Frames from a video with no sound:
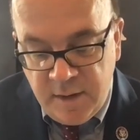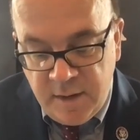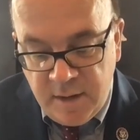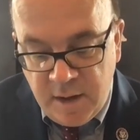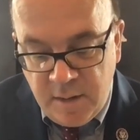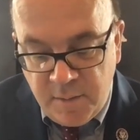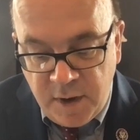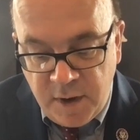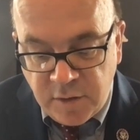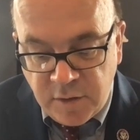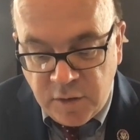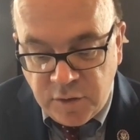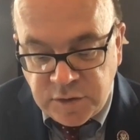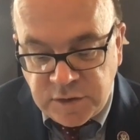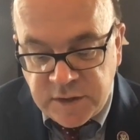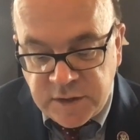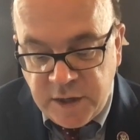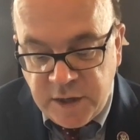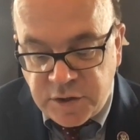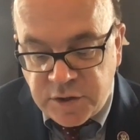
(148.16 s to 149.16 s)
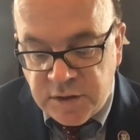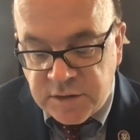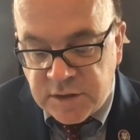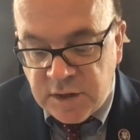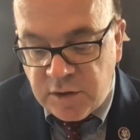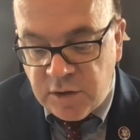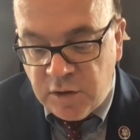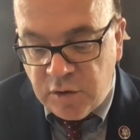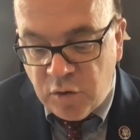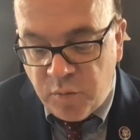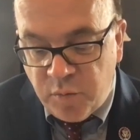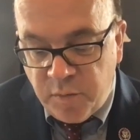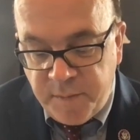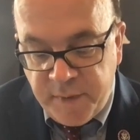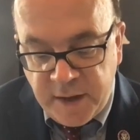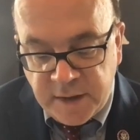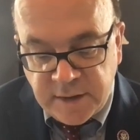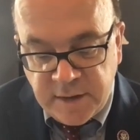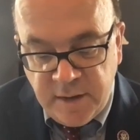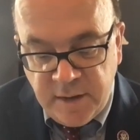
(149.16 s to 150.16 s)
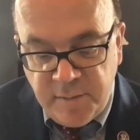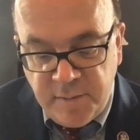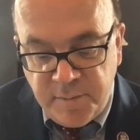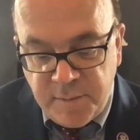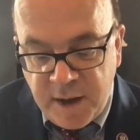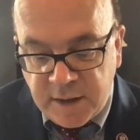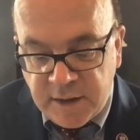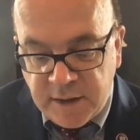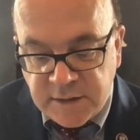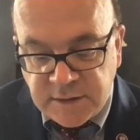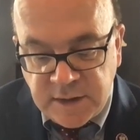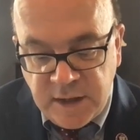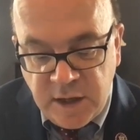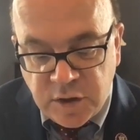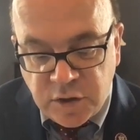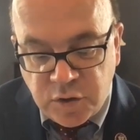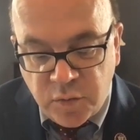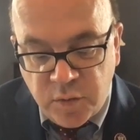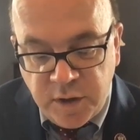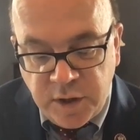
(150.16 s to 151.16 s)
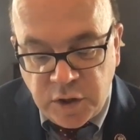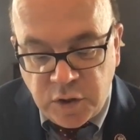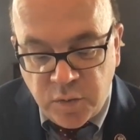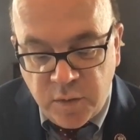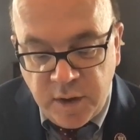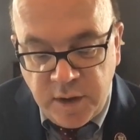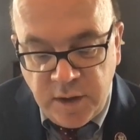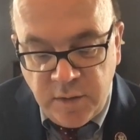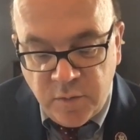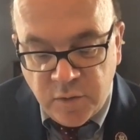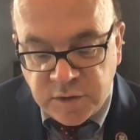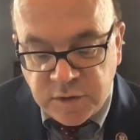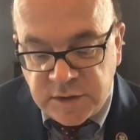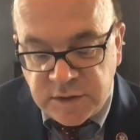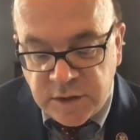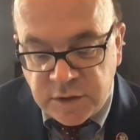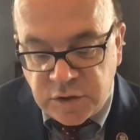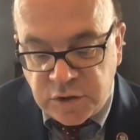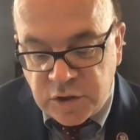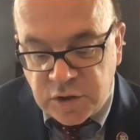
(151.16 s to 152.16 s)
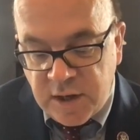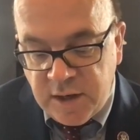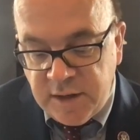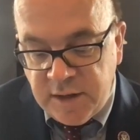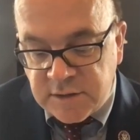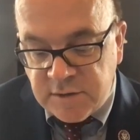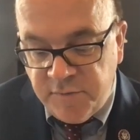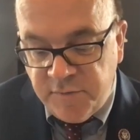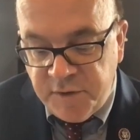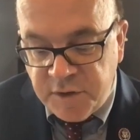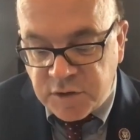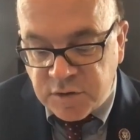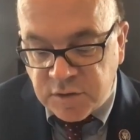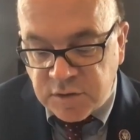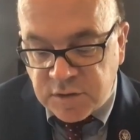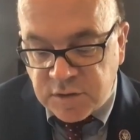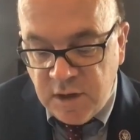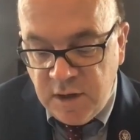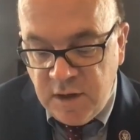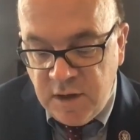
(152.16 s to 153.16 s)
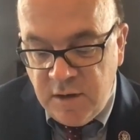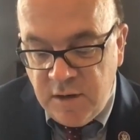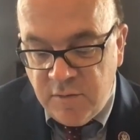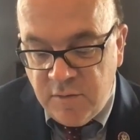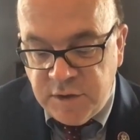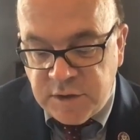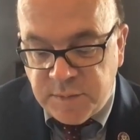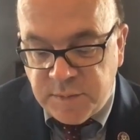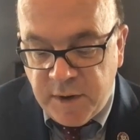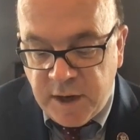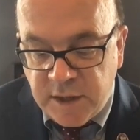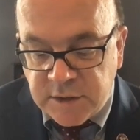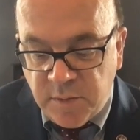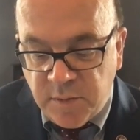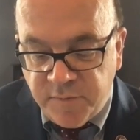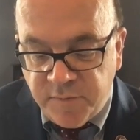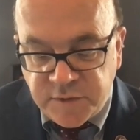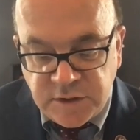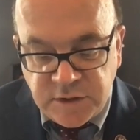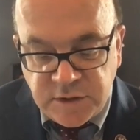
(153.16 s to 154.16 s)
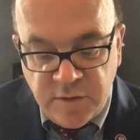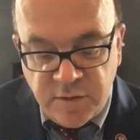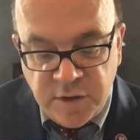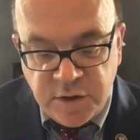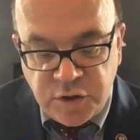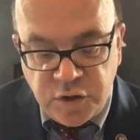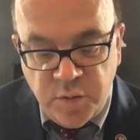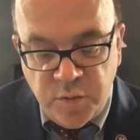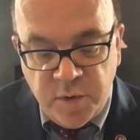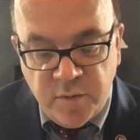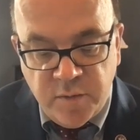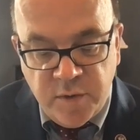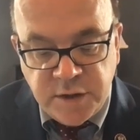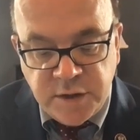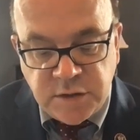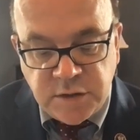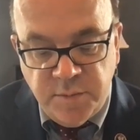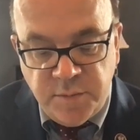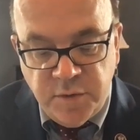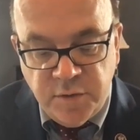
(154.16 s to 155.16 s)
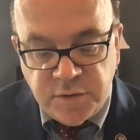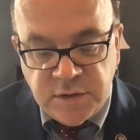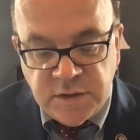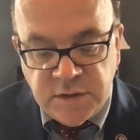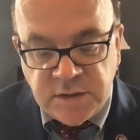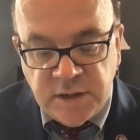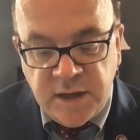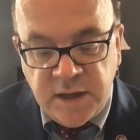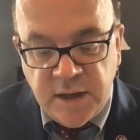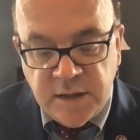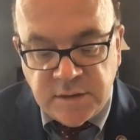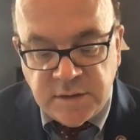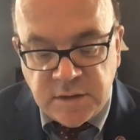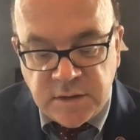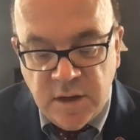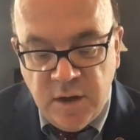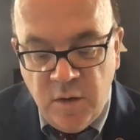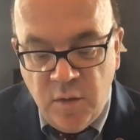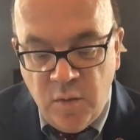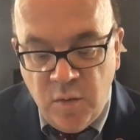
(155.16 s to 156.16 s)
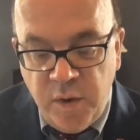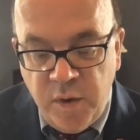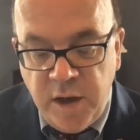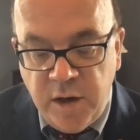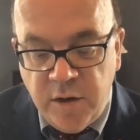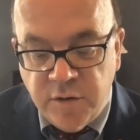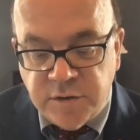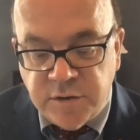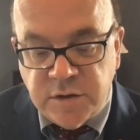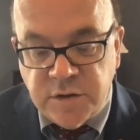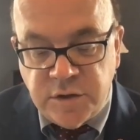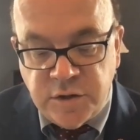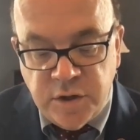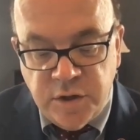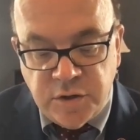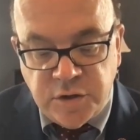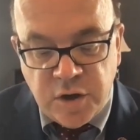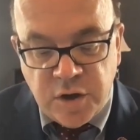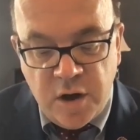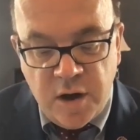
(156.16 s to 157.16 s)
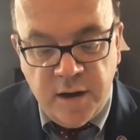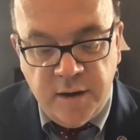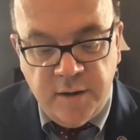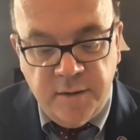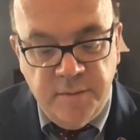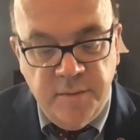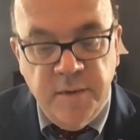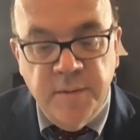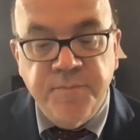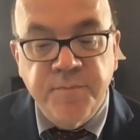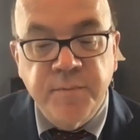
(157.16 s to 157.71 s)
Among those sanctions under global Magnitsky in 2020 were 6 Chinese officials responsible for serious human rights abuses against Uyghurs in Xinjiang.